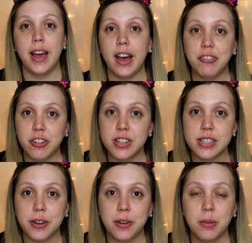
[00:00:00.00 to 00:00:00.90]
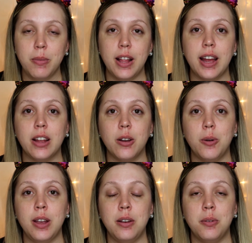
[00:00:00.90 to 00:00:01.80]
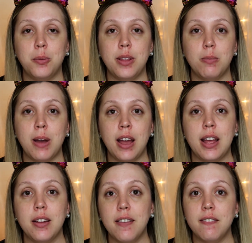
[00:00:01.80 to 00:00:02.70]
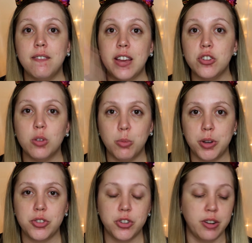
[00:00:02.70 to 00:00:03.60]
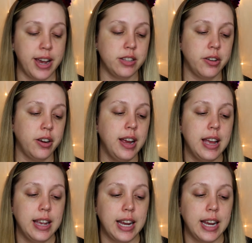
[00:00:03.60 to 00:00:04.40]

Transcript: After the serum, I go in with my facial moisturizer,